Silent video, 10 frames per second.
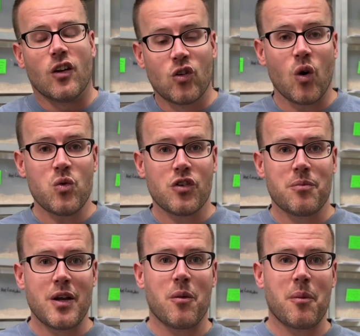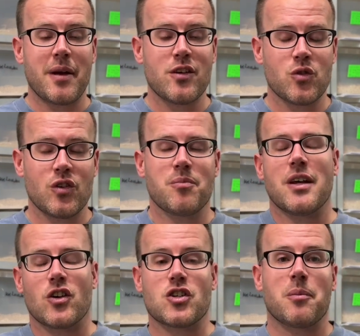don't become a patron,
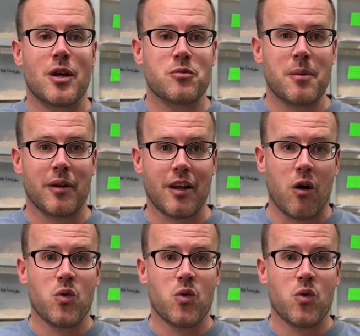because sometimes people think,